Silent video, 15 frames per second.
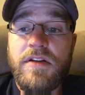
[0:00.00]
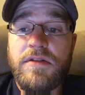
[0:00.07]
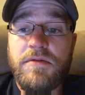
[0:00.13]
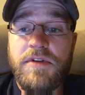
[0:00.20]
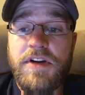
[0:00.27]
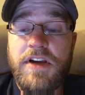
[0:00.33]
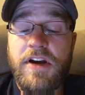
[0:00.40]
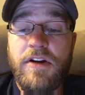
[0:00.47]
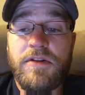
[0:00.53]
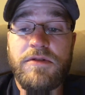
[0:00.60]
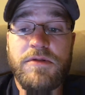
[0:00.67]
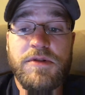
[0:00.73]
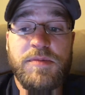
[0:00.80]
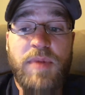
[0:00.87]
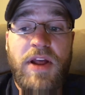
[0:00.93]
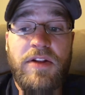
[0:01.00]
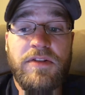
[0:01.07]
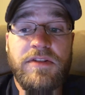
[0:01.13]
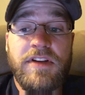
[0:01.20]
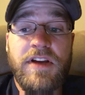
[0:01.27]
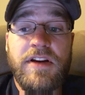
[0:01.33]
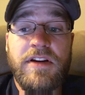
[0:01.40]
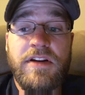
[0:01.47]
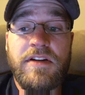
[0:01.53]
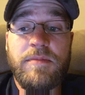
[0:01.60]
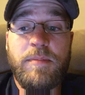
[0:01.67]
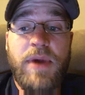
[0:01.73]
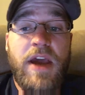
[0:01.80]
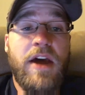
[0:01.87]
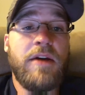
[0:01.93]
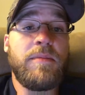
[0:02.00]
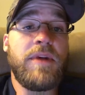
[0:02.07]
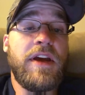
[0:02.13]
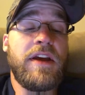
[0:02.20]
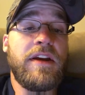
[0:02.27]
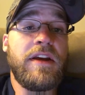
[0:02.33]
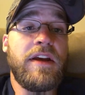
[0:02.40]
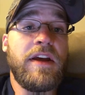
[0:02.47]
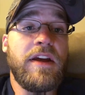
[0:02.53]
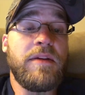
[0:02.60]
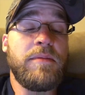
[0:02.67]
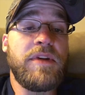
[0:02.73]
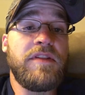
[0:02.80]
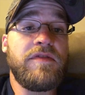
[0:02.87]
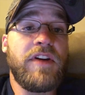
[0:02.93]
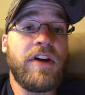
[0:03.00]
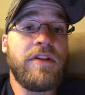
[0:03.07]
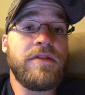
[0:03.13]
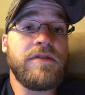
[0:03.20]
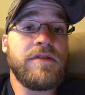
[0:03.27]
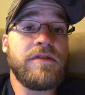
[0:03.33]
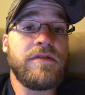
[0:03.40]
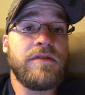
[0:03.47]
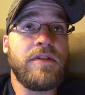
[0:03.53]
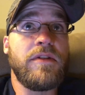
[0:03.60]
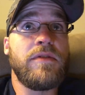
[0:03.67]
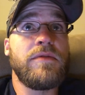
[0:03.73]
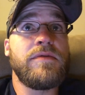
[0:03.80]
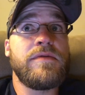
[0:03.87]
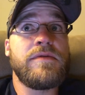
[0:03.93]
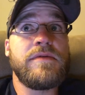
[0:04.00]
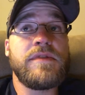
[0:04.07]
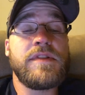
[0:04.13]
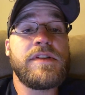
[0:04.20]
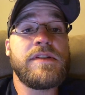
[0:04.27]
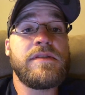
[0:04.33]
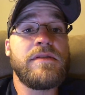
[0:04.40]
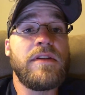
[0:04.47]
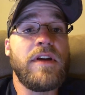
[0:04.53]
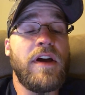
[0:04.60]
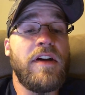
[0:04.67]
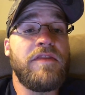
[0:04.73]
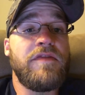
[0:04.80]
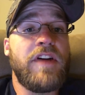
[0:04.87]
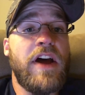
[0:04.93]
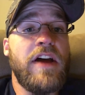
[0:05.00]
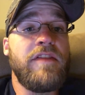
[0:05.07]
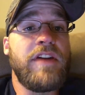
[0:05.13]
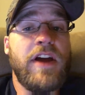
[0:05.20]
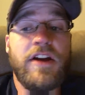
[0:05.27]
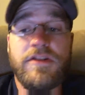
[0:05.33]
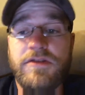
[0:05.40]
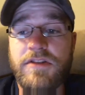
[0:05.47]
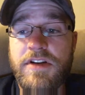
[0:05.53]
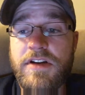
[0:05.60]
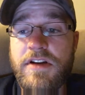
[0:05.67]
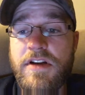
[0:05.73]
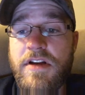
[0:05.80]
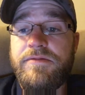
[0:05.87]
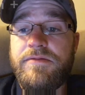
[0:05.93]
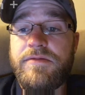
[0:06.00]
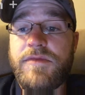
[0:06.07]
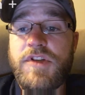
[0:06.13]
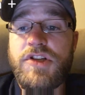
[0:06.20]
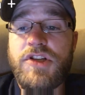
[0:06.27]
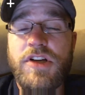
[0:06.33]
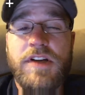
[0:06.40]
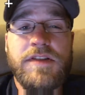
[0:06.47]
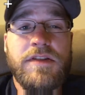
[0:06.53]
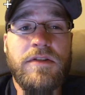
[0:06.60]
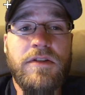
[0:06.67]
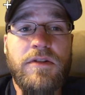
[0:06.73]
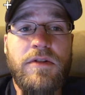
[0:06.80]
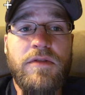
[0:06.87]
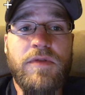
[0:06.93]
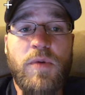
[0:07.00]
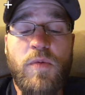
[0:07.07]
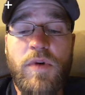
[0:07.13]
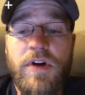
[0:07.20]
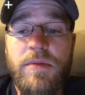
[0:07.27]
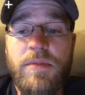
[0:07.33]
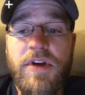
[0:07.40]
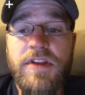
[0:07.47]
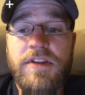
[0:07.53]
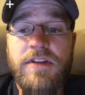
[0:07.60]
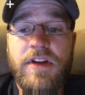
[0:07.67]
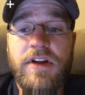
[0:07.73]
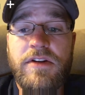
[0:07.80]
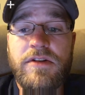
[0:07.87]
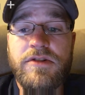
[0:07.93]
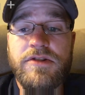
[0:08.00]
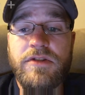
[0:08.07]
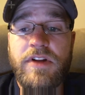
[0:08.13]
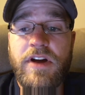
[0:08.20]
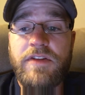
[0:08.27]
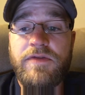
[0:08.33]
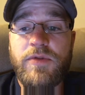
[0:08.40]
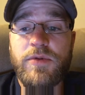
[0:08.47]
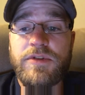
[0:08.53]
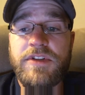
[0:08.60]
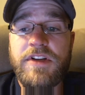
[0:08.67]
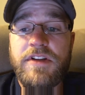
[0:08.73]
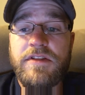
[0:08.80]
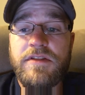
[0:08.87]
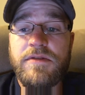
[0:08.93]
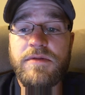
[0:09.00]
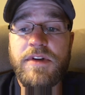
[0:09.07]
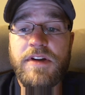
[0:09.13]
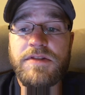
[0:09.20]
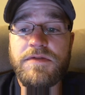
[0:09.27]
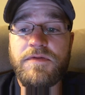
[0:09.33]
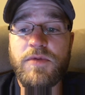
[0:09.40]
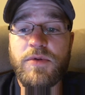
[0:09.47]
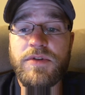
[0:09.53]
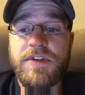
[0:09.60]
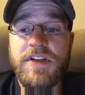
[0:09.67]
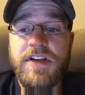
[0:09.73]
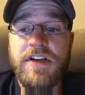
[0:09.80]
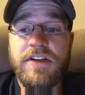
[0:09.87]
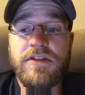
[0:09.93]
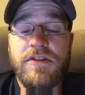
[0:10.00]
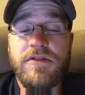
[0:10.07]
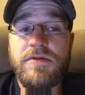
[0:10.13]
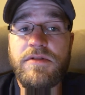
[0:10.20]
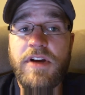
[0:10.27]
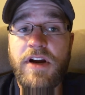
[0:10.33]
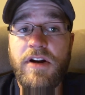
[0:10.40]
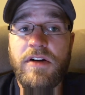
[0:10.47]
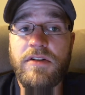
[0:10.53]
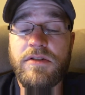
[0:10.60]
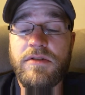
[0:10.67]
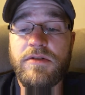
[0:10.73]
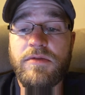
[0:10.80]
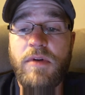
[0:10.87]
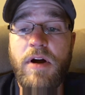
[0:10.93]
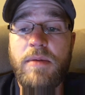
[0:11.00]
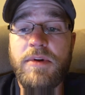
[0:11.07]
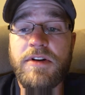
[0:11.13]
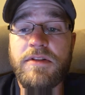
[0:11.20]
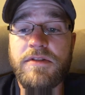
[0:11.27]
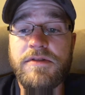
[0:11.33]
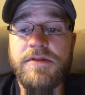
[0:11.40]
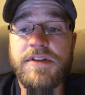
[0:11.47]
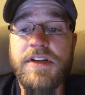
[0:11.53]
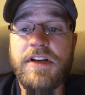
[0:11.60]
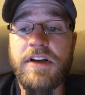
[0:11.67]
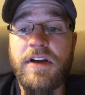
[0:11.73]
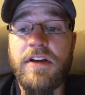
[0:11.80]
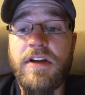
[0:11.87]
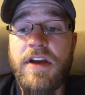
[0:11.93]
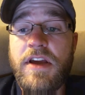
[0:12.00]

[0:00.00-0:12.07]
3 characters, Palutena, Pac-Man, and Mii Fighters. So it's 5 actually. Just a little over 1 month later, July 14th, 2014, 2 characters, Robin and Lucina.